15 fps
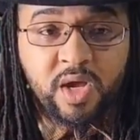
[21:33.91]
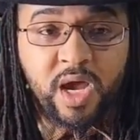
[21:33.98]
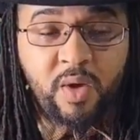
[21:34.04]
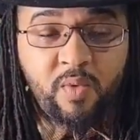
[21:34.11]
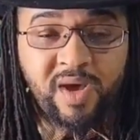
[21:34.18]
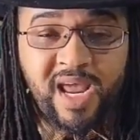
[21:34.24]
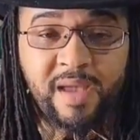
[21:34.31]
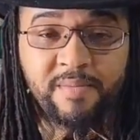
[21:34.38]

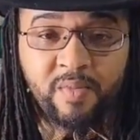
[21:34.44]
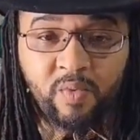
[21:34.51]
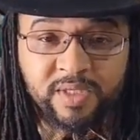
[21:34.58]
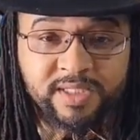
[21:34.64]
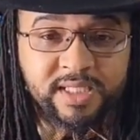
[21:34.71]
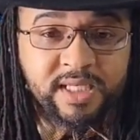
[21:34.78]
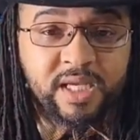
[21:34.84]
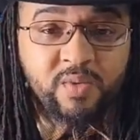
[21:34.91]
And what I
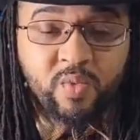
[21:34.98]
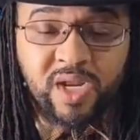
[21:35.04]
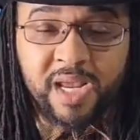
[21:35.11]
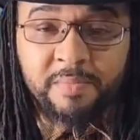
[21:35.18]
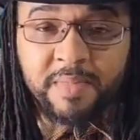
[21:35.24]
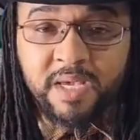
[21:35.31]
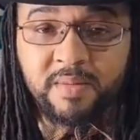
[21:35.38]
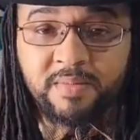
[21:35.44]

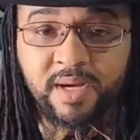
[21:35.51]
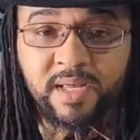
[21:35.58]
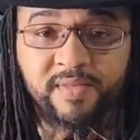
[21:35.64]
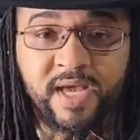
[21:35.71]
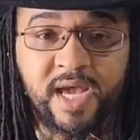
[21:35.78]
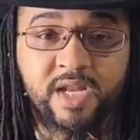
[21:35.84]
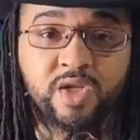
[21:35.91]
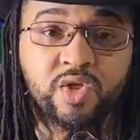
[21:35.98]
mean by
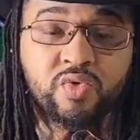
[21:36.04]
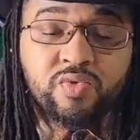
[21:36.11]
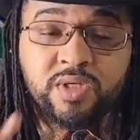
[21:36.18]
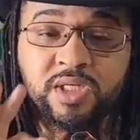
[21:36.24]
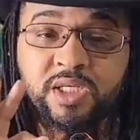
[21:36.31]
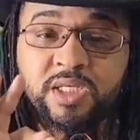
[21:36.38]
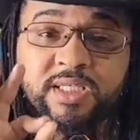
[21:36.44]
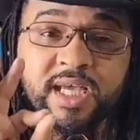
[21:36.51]
that, you
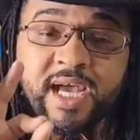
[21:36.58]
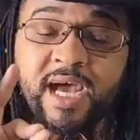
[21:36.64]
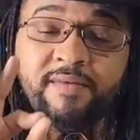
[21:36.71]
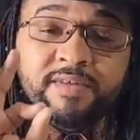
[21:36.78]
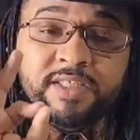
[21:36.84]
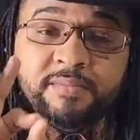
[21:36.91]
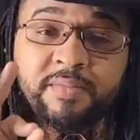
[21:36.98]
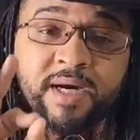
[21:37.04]
need to
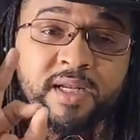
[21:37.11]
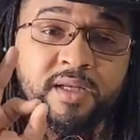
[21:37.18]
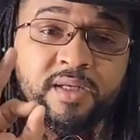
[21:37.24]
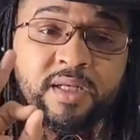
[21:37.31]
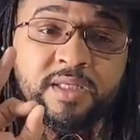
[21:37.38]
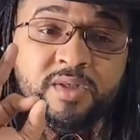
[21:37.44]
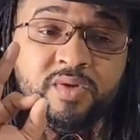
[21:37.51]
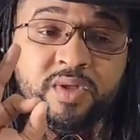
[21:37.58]
have
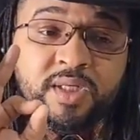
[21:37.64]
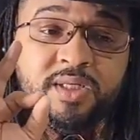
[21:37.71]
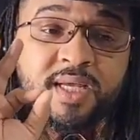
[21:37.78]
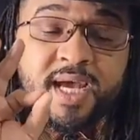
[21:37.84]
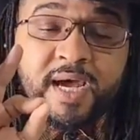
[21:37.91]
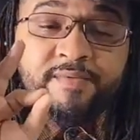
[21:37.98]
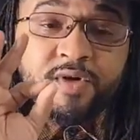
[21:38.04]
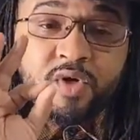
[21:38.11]

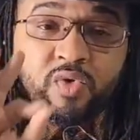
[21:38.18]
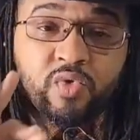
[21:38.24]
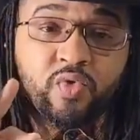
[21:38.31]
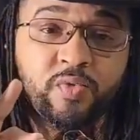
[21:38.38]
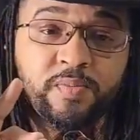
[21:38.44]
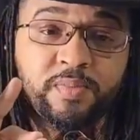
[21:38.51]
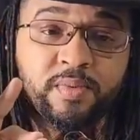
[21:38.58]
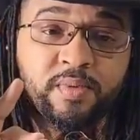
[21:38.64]
a
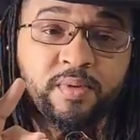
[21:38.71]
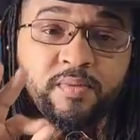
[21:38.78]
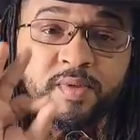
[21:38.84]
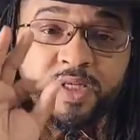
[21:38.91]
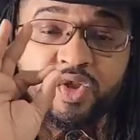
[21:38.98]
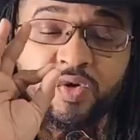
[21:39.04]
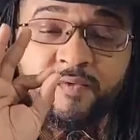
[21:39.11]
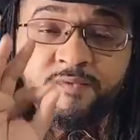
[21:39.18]
group
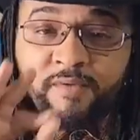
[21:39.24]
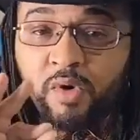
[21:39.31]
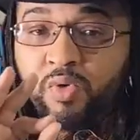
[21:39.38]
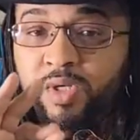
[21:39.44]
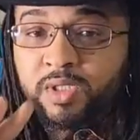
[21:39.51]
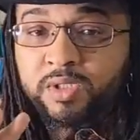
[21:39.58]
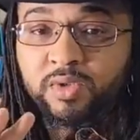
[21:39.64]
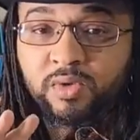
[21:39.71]
that you're
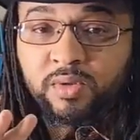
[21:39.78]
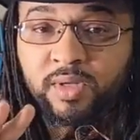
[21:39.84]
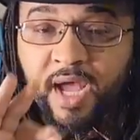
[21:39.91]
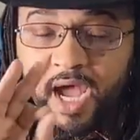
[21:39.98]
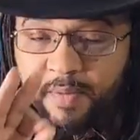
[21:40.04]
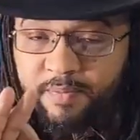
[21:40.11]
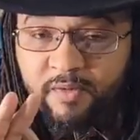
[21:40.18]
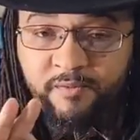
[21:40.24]
focused on,
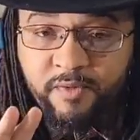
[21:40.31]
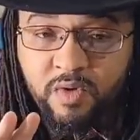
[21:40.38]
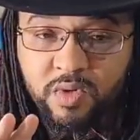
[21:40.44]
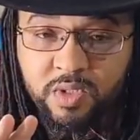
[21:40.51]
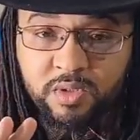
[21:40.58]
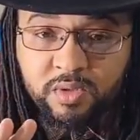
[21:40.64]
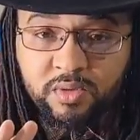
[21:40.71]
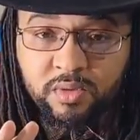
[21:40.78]
hyper
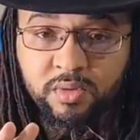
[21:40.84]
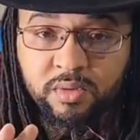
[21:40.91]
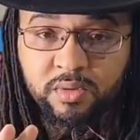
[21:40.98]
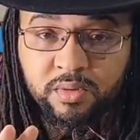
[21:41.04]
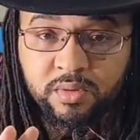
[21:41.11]
focused on.